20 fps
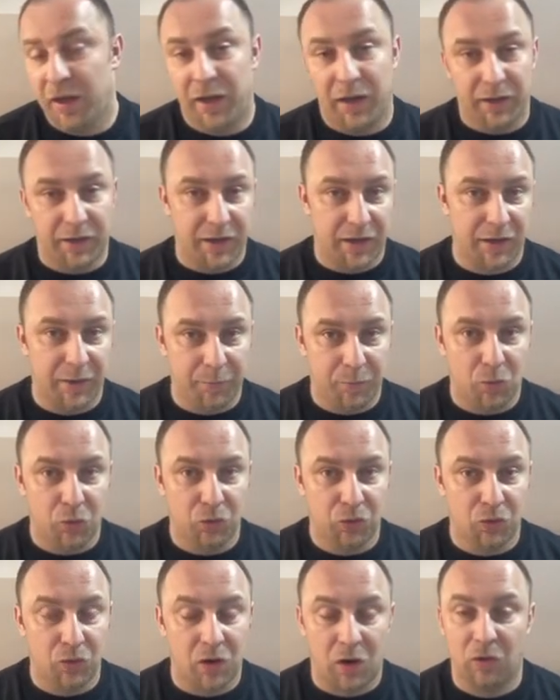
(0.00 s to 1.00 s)
Again, I'm
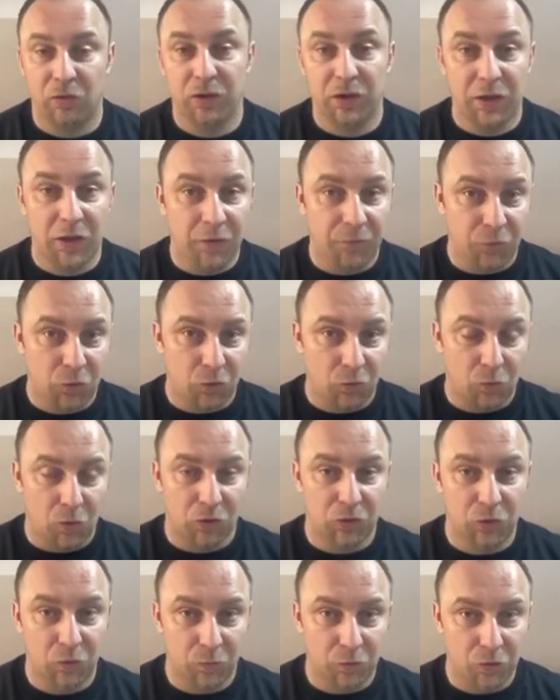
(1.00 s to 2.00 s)
pointing out, if you
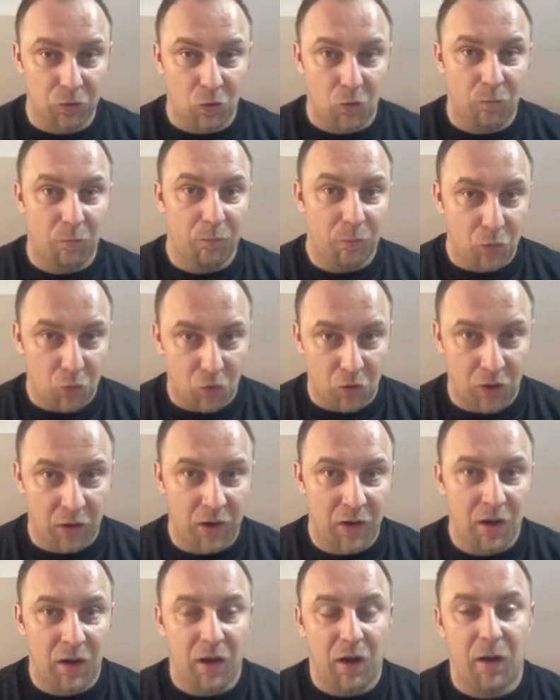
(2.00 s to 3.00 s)
want to know more
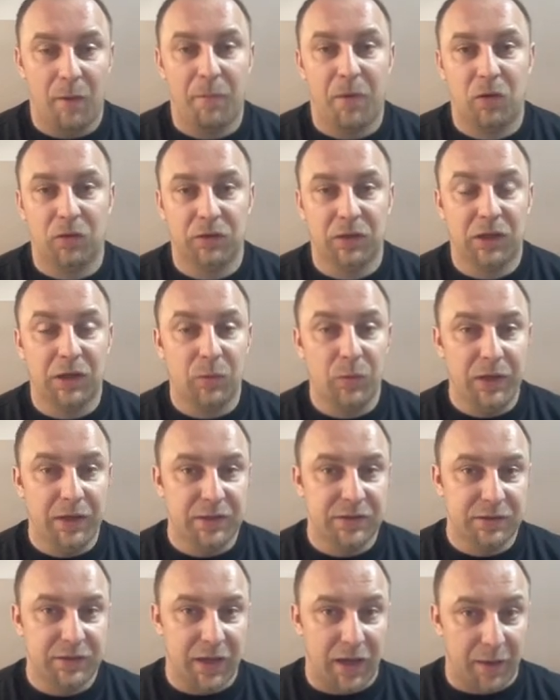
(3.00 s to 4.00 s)
about the
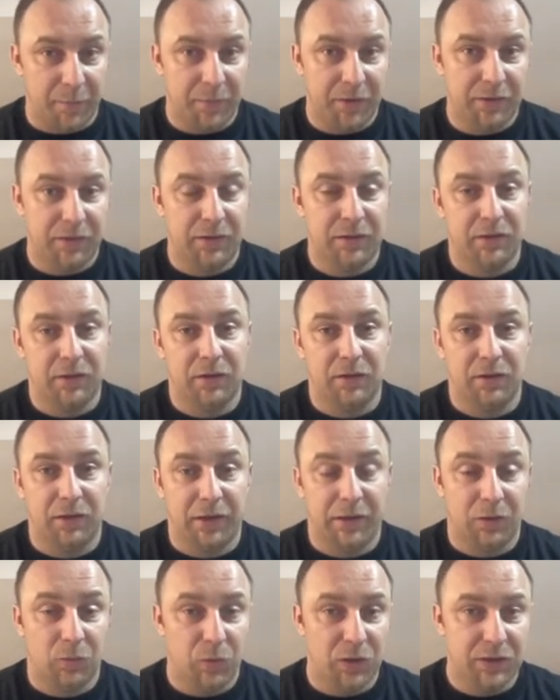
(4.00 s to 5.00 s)
Queen's Gambit uh,
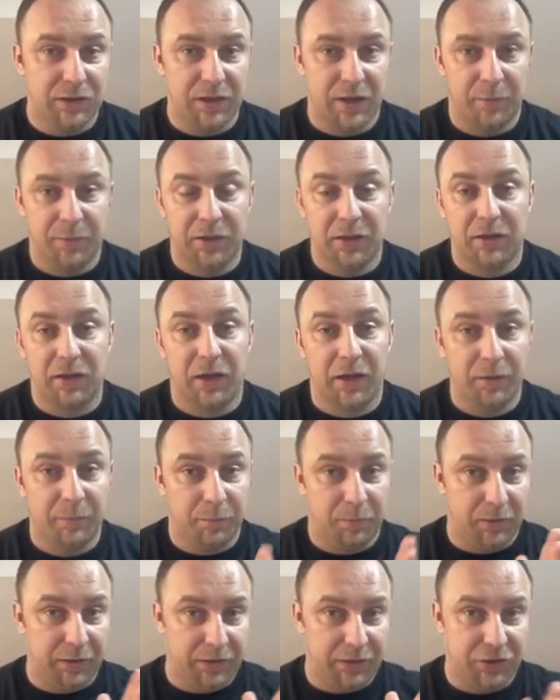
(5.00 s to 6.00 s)
and Queen's Gambit
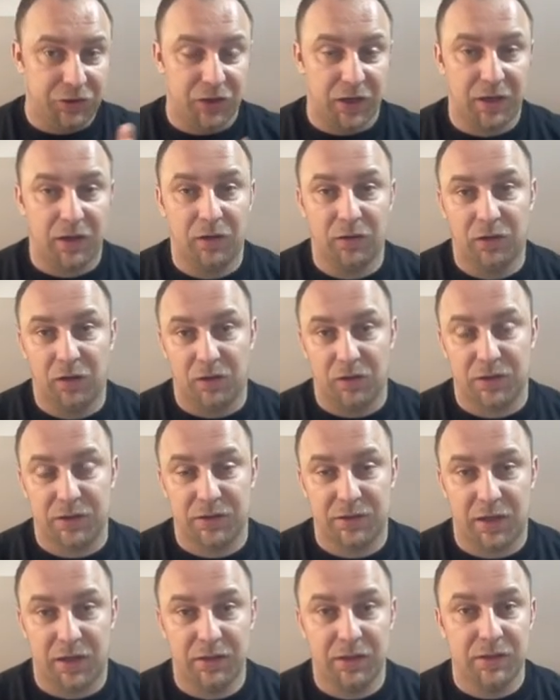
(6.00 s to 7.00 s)
Client, please check out our
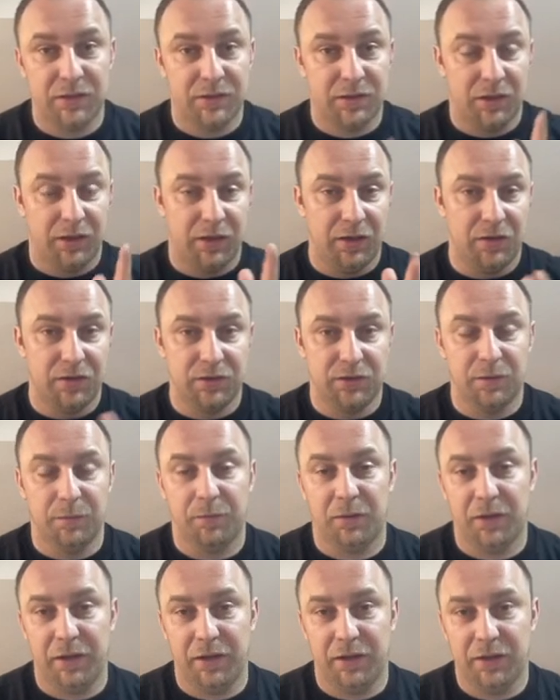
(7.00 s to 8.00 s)
studies. Here's the
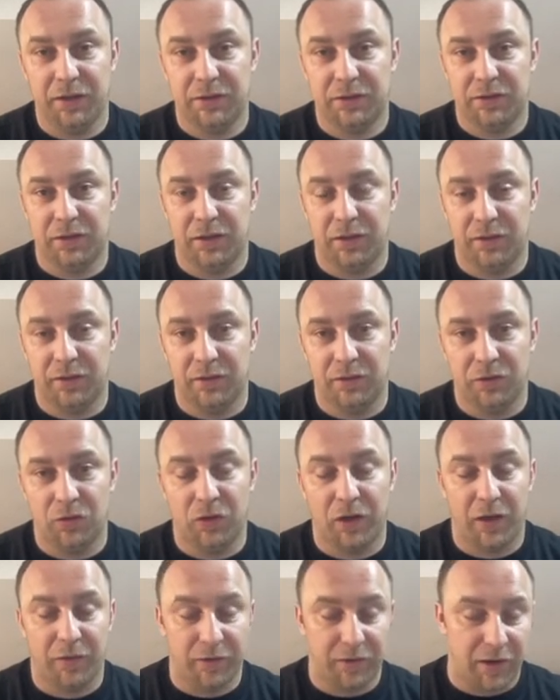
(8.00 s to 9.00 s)
playlist, and you
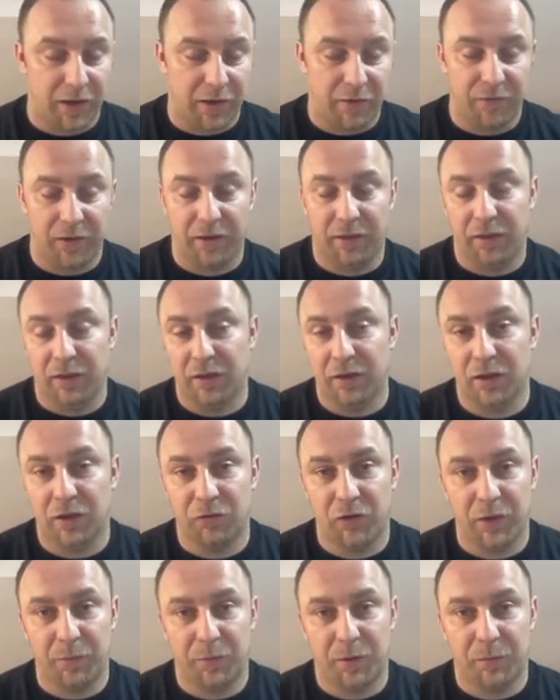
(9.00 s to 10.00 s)
can have, I think, a
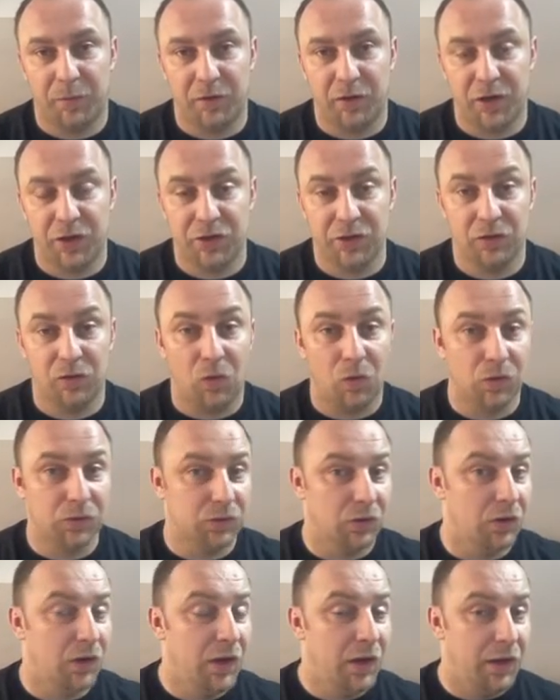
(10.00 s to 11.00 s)
great preparation
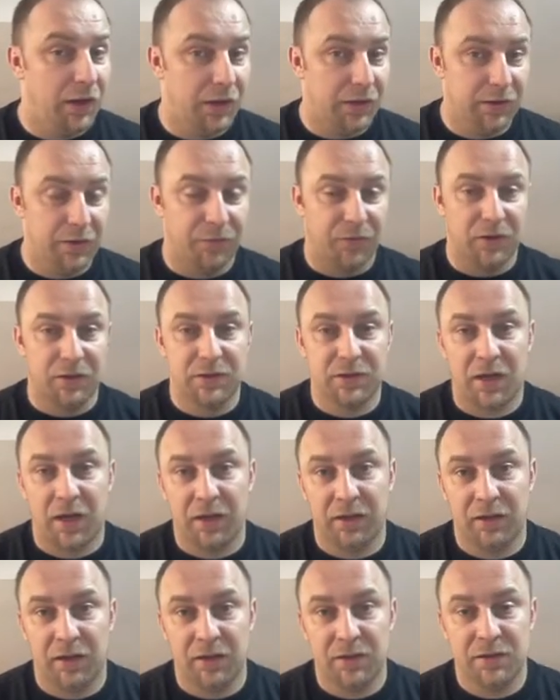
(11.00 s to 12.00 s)
also in different
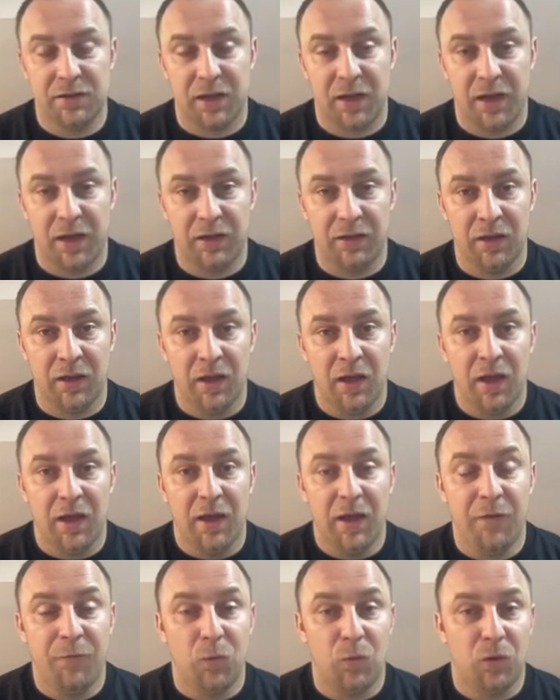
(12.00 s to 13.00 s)
sidelines. And
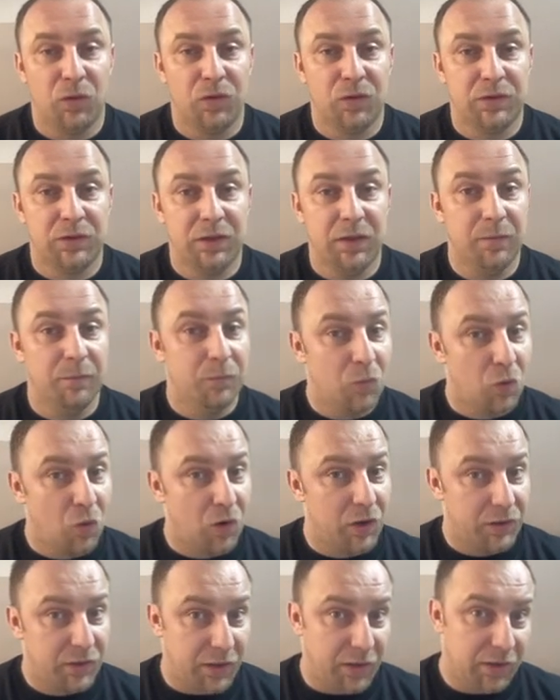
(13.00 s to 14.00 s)
if you want to see
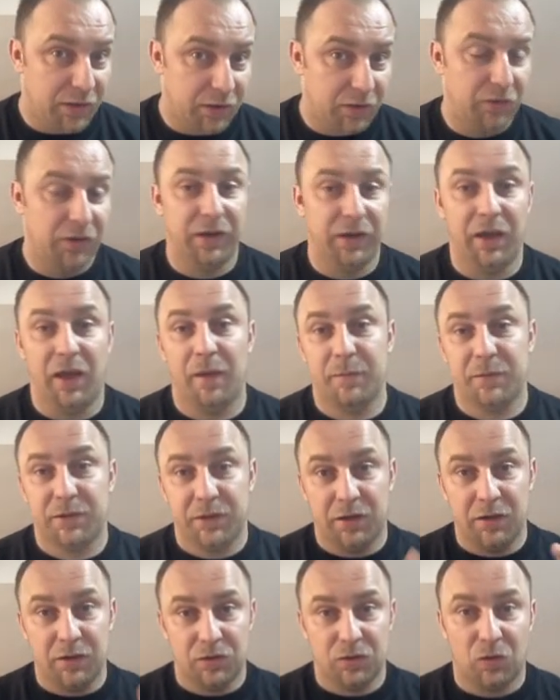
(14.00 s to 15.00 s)
more Ding Liren games,
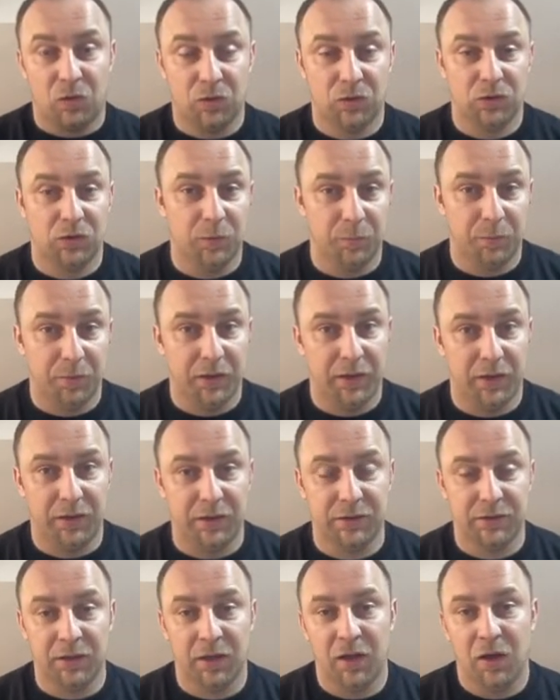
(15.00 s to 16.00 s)
here's also the
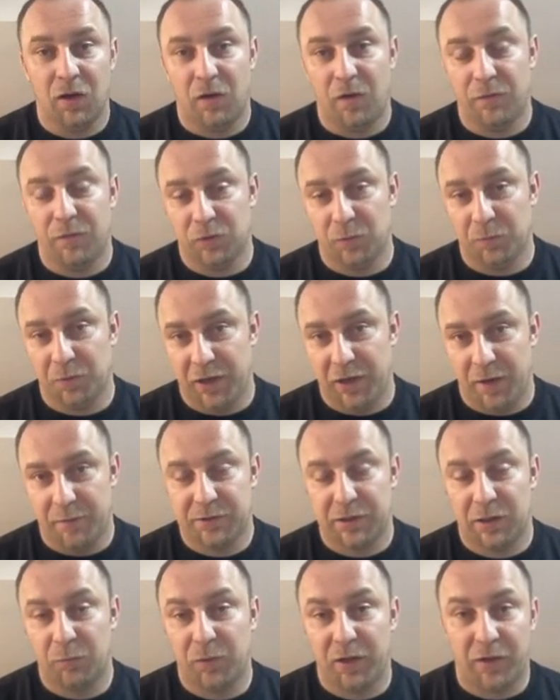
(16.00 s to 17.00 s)
playlist of some
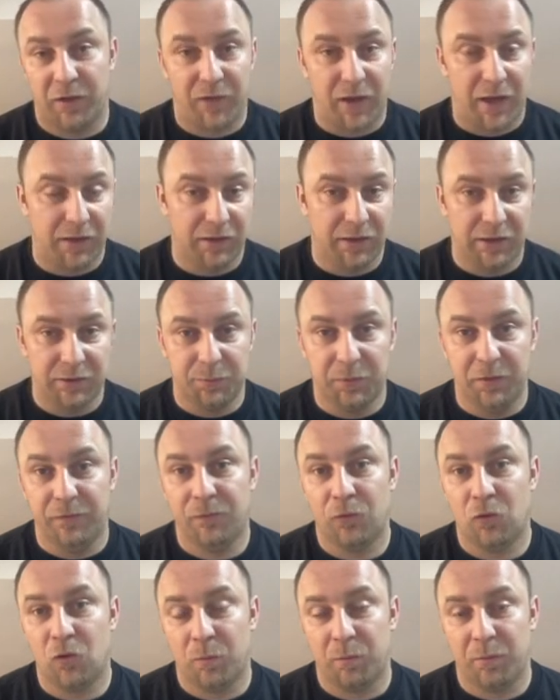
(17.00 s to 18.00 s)
games that we have analyzed
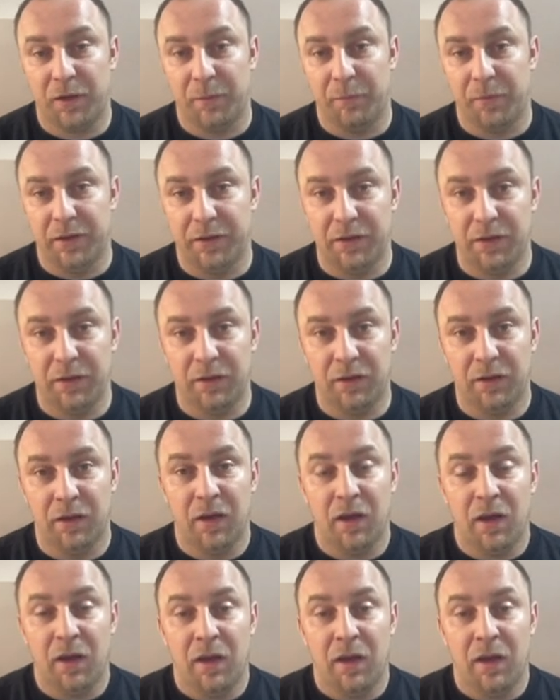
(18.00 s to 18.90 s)
before, played by Ding.